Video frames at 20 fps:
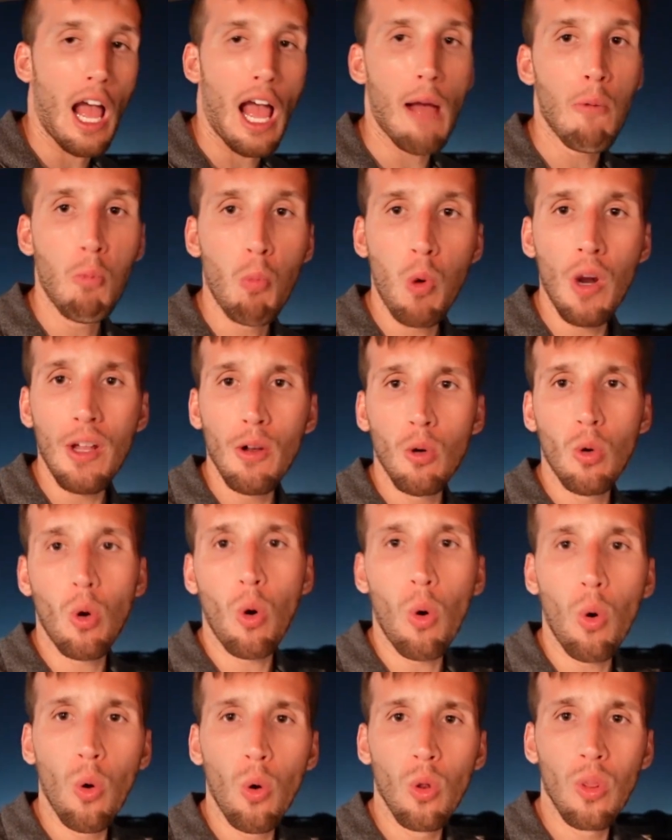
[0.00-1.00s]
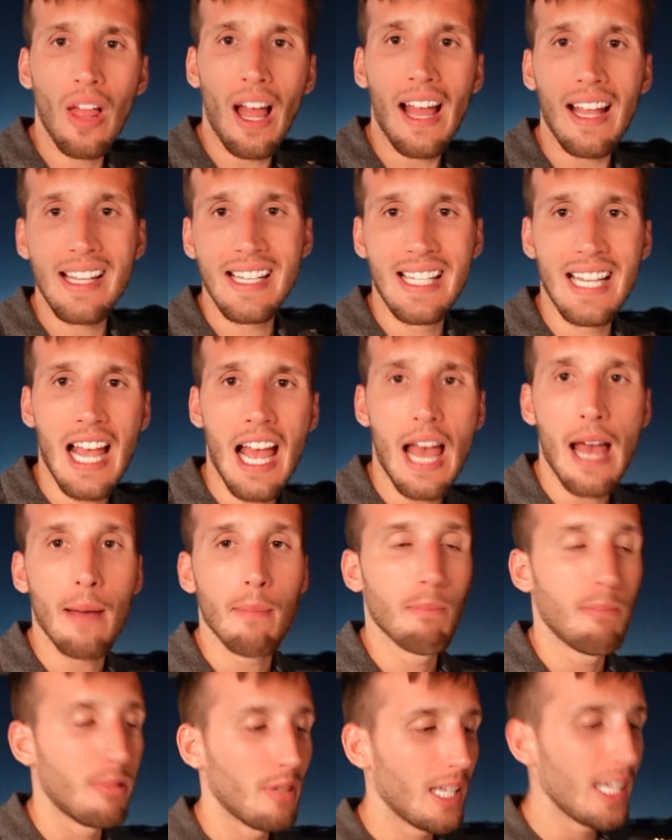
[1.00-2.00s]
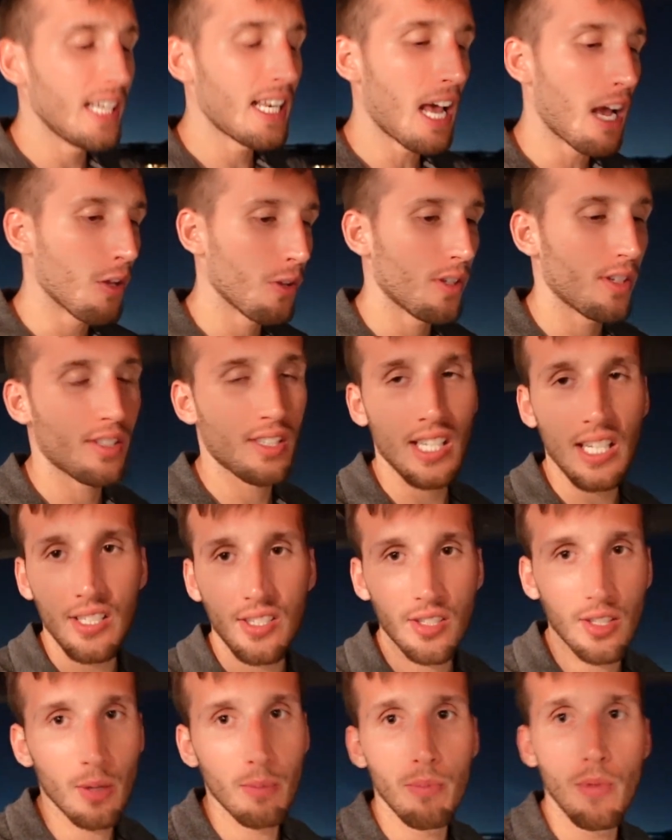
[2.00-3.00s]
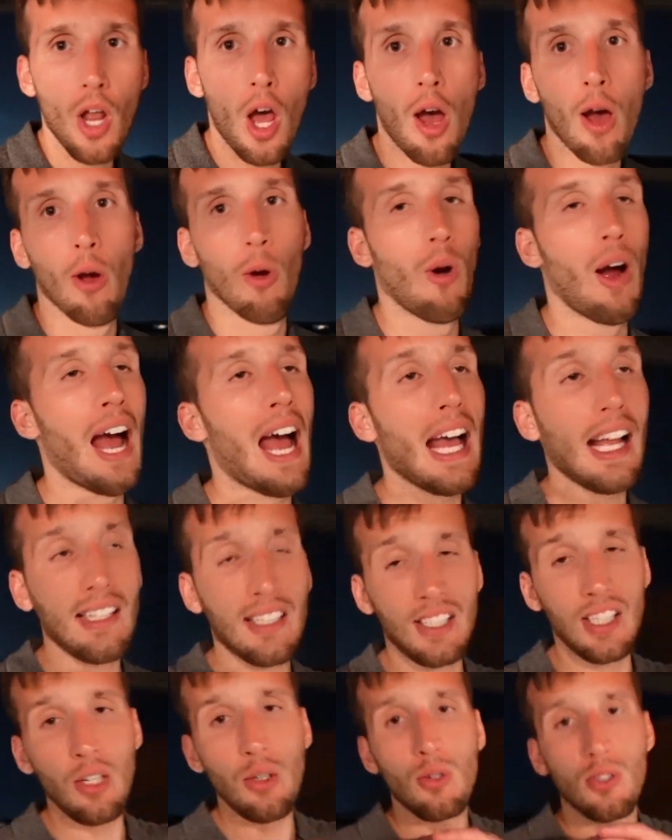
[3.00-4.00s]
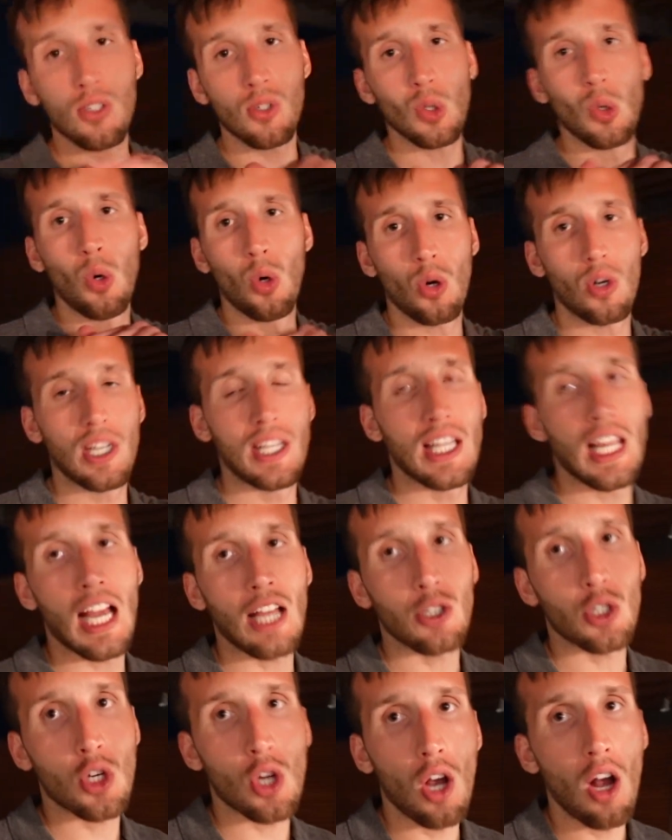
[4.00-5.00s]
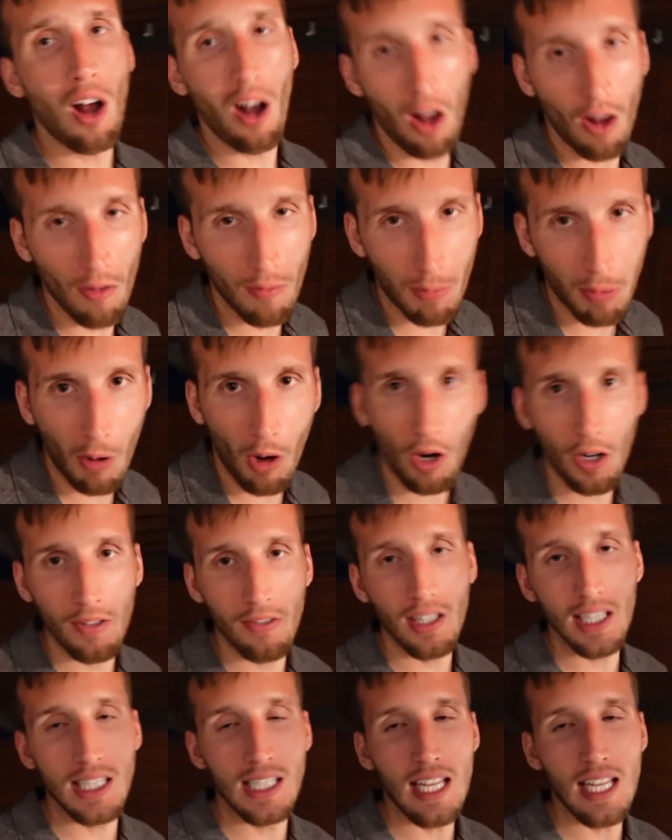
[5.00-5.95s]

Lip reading: And will all that debt bleed out the system? No. As you saw in that chart of private